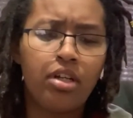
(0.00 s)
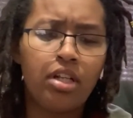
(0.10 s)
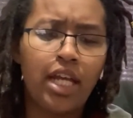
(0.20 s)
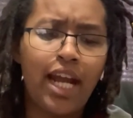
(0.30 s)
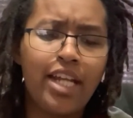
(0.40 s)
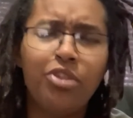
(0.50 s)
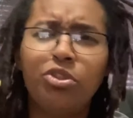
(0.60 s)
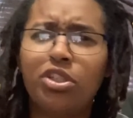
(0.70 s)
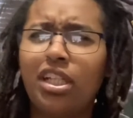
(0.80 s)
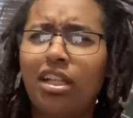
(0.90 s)
like, I
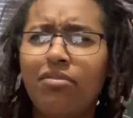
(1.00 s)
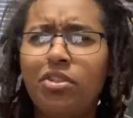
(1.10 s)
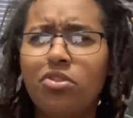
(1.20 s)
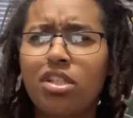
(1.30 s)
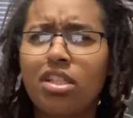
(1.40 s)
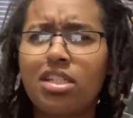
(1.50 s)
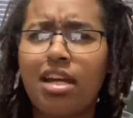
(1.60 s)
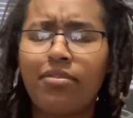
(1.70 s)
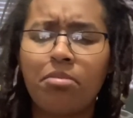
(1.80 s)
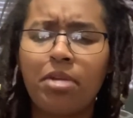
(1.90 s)
usually love using this
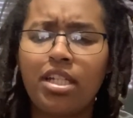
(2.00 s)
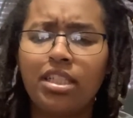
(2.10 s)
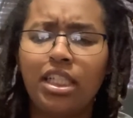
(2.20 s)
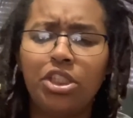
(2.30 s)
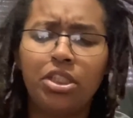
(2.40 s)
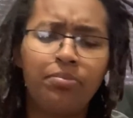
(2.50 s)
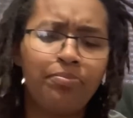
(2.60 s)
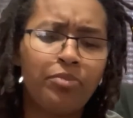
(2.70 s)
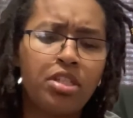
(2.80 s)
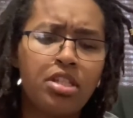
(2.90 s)
after meditation
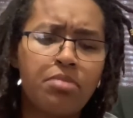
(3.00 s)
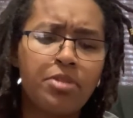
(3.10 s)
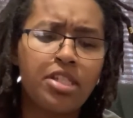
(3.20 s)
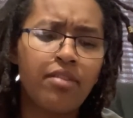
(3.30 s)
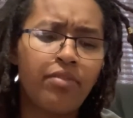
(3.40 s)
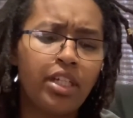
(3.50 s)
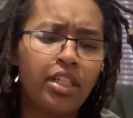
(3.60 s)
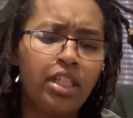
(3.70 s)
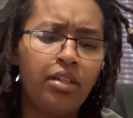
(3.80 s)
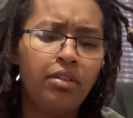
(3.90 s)

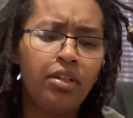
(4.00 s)
specifically,